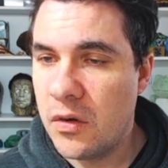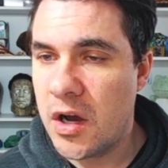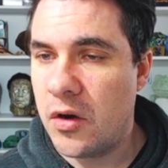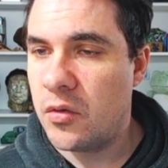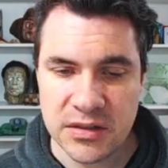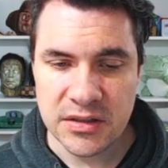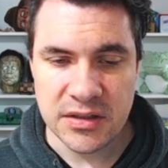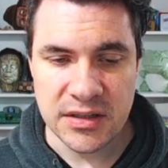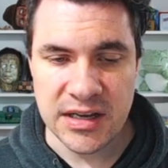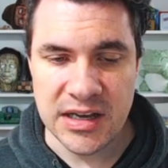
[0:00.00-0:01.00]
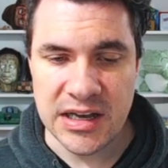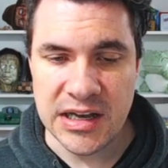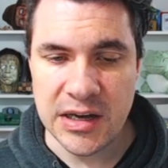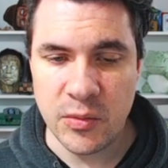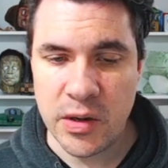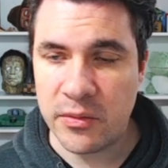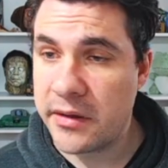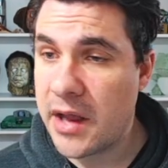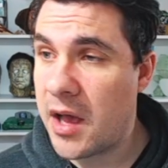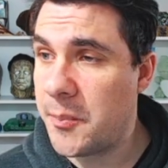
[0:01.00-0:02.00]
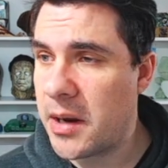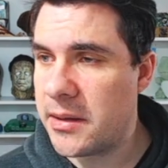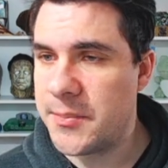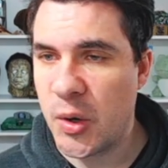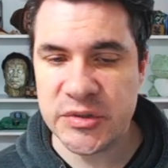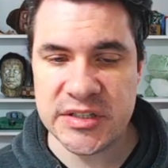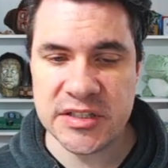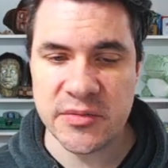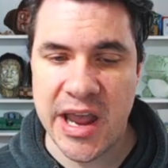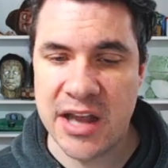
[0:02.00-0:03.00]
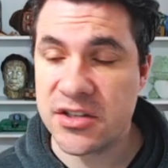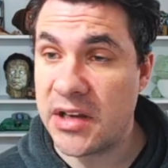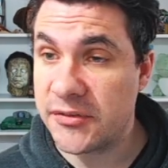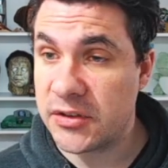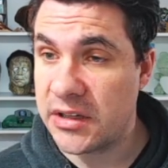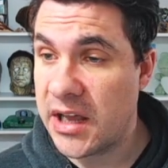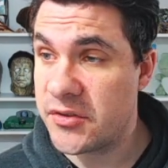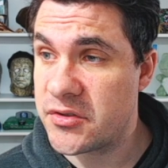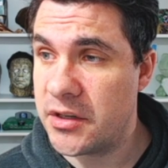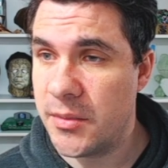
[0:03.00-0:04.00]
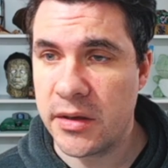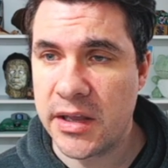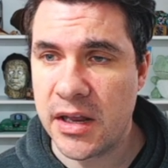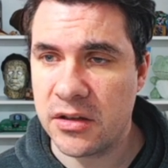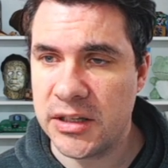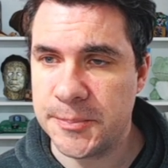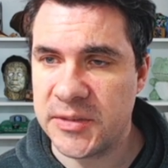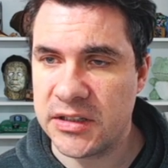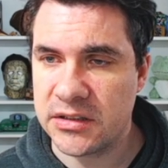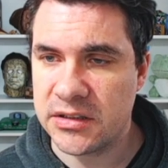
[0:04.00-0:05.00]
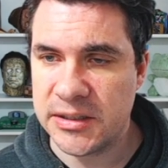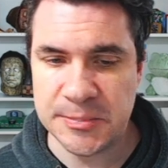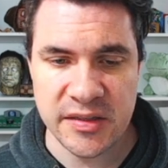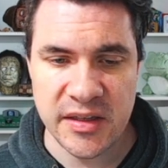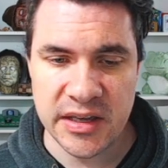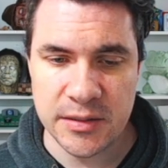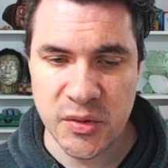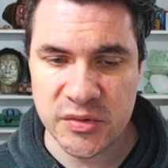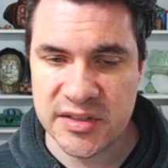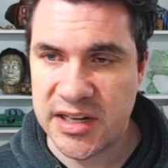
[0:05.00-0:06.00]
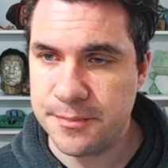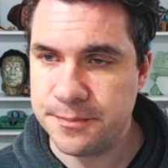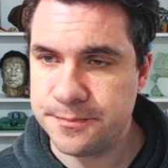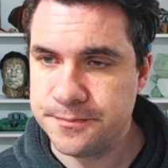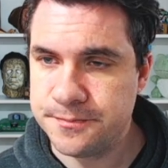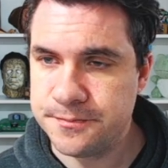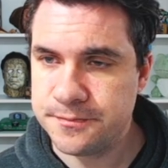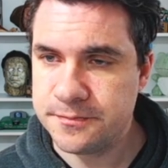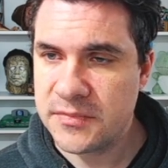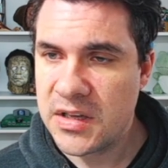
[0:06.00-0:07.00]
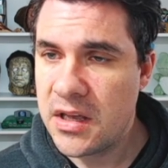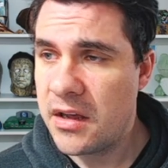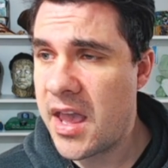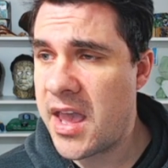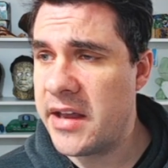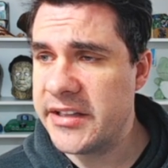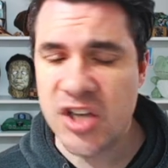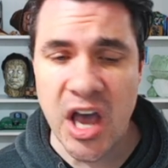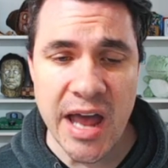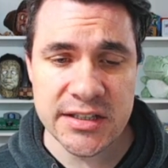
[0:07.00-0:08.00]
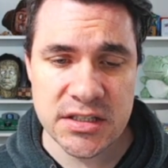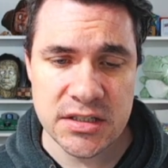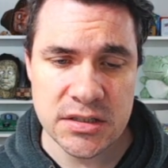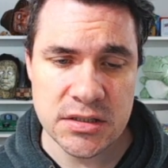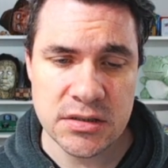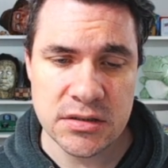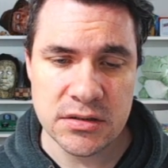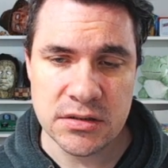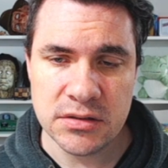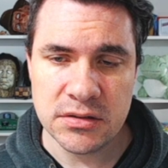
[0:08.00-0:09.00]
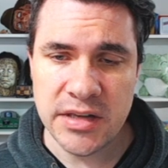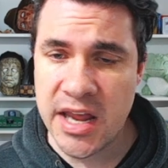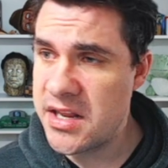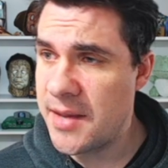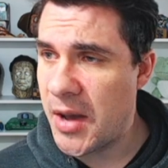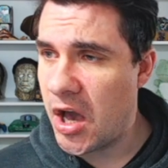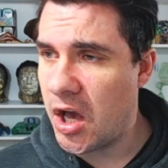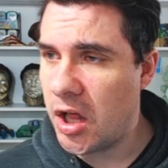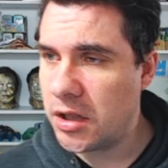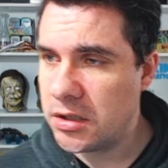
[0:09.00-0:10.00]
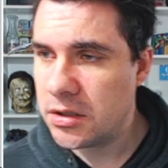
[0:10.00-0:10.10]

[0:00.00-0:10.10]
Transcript: Oh, when will the, I'll probably post this reaction after live stream. I'll clip the thing and post it up. And it's caught in the ball.